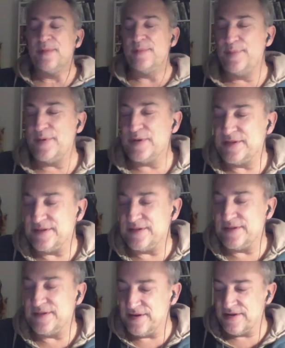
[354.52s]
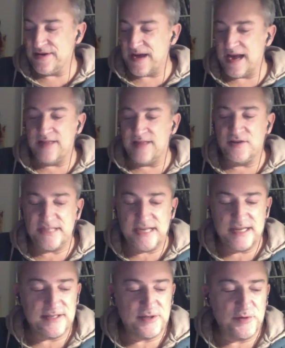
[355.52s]
but I had the
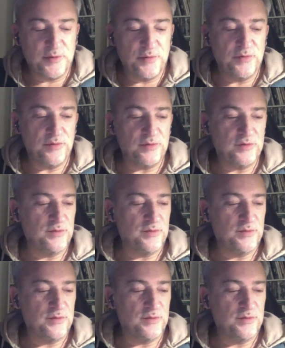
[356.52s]
chance to